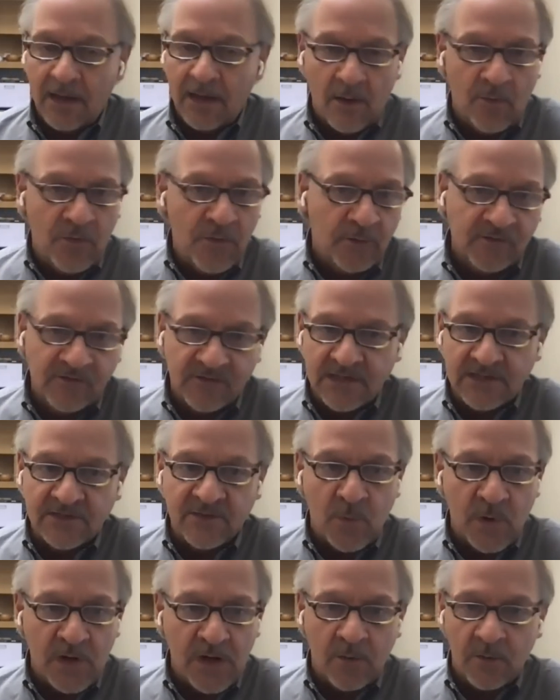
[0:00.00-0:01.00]
there's things
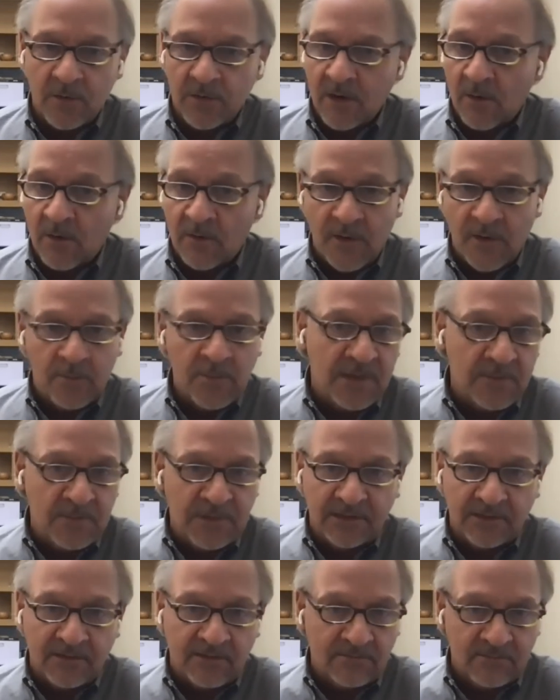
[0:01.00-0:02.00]
we don't know, and there may
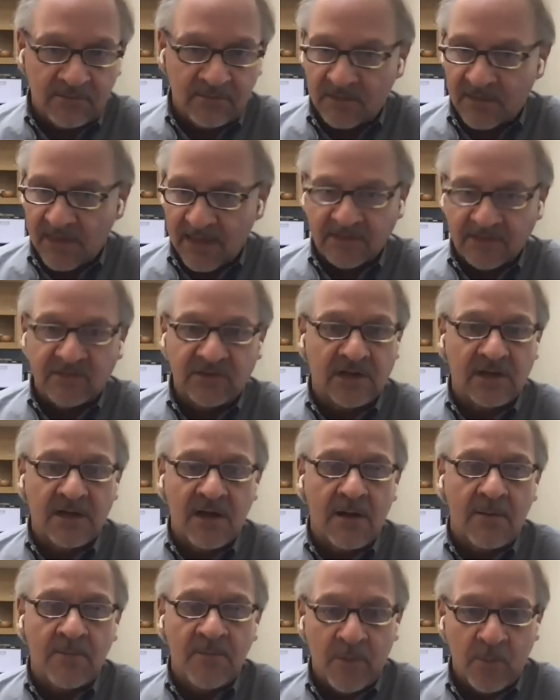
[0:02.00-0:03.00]
be things to
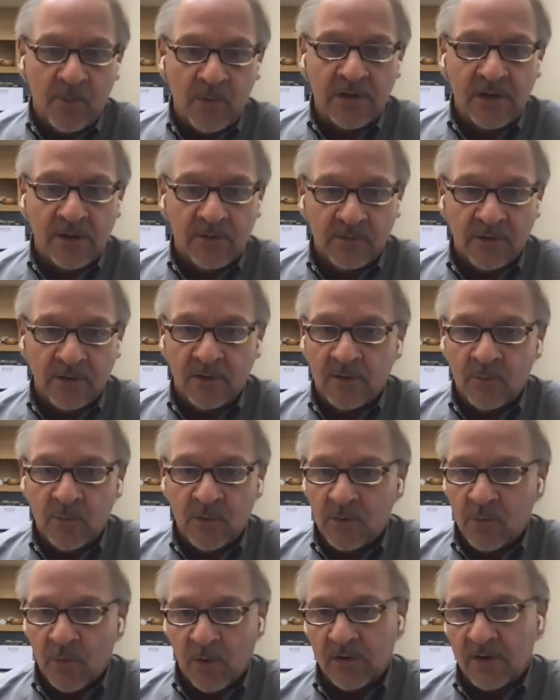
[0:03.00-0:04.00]
come that we don't know, and we'll
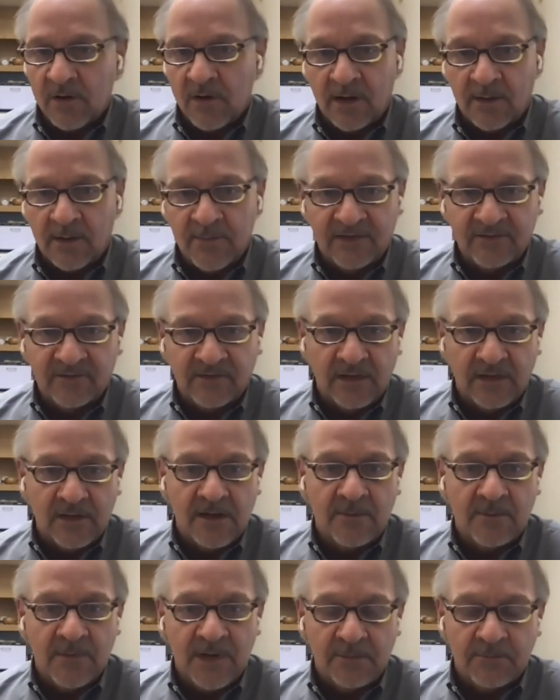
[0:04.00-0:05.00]
work on them as they
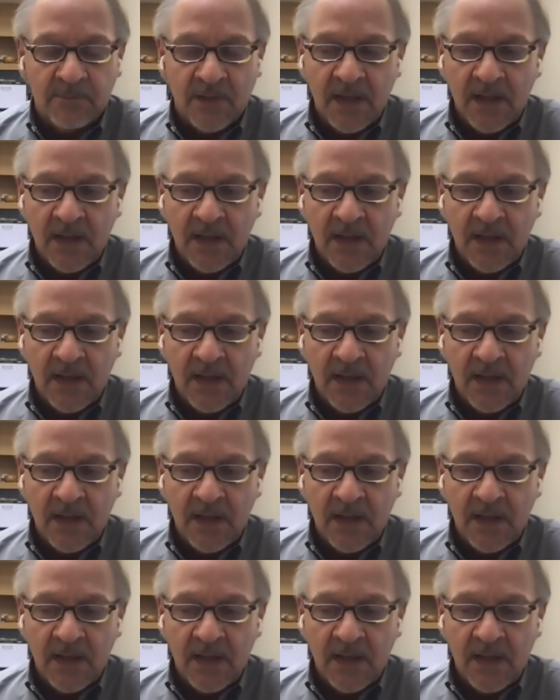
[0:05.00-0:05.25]
come up.